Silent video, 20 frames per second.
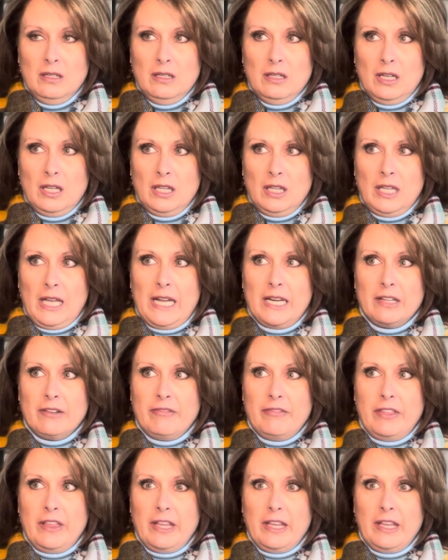a lot
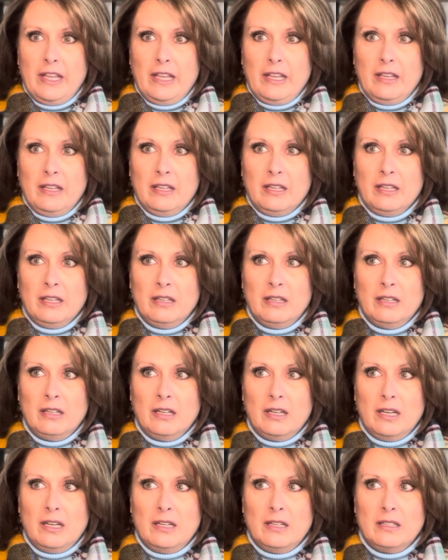of the
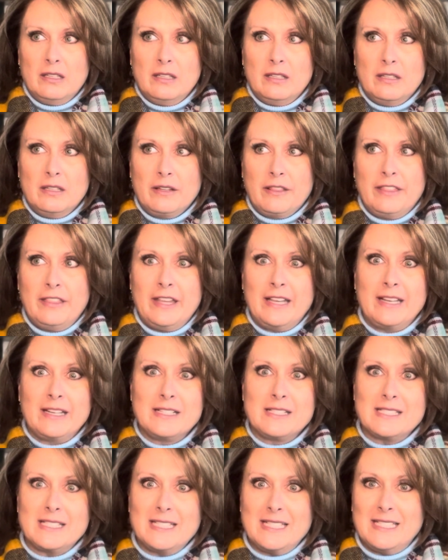
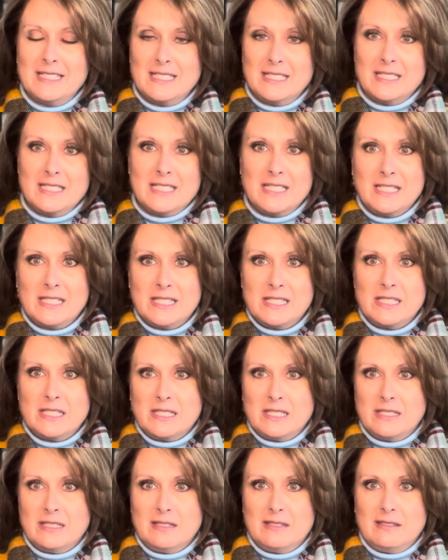things in
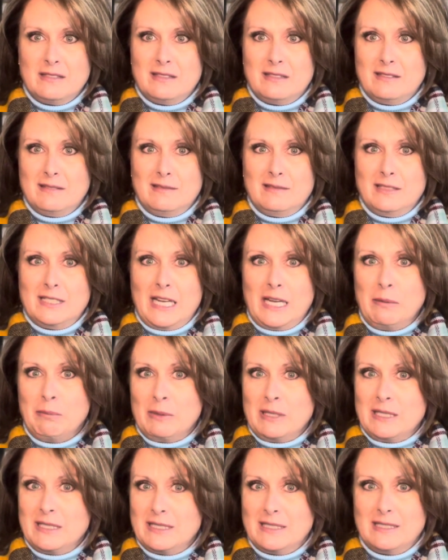
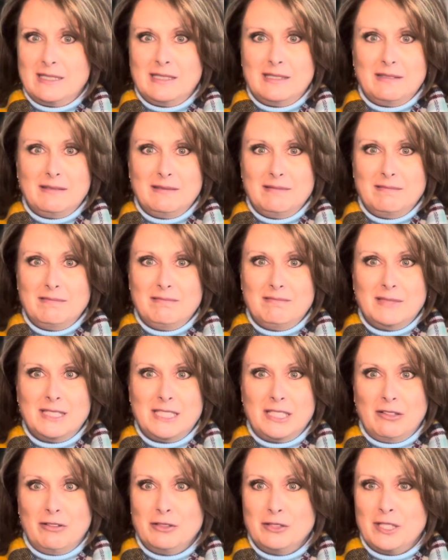stigmas,
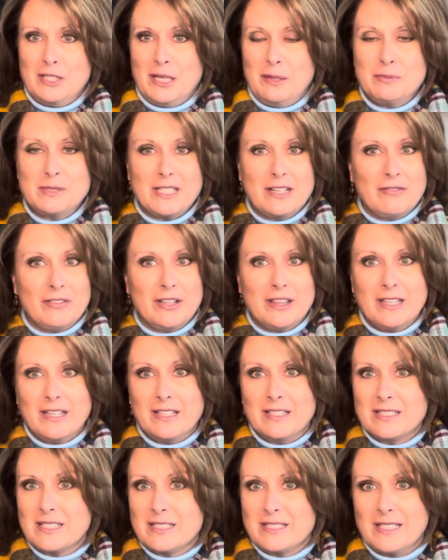stereotypes, everything
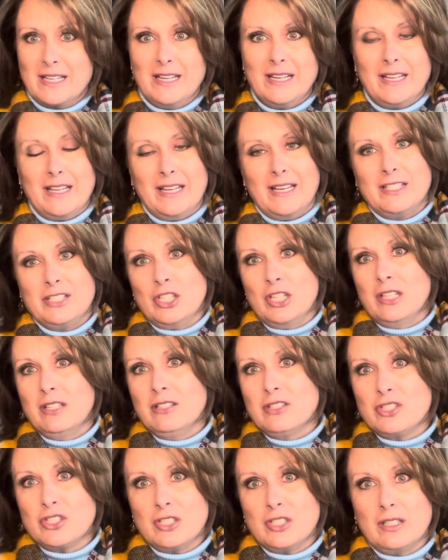in society. I
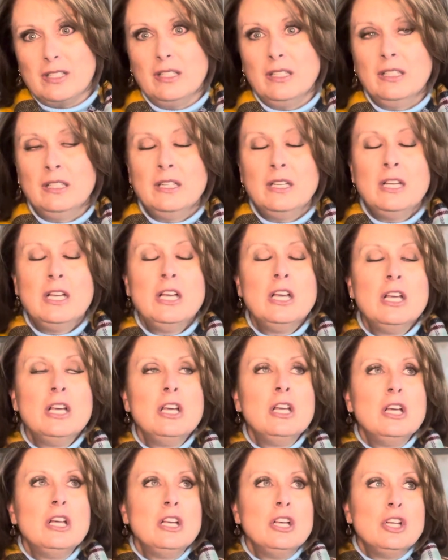challenged it.
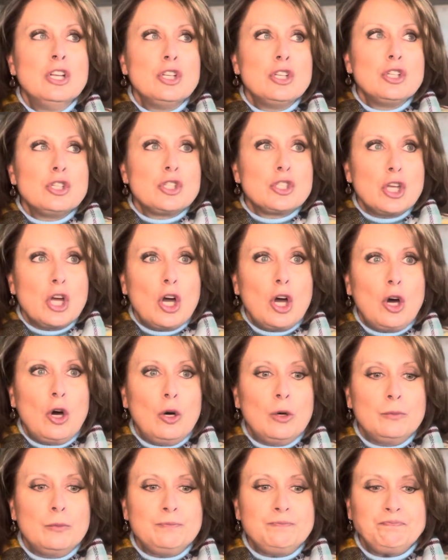
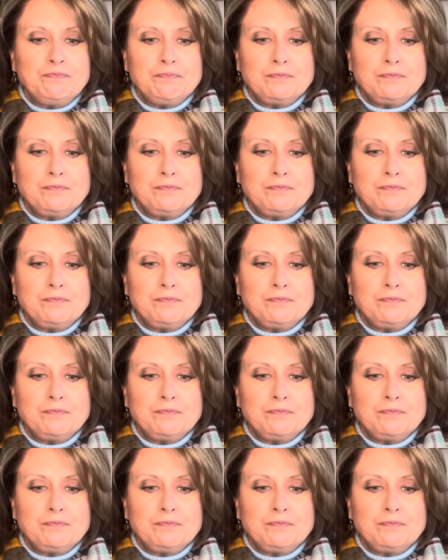So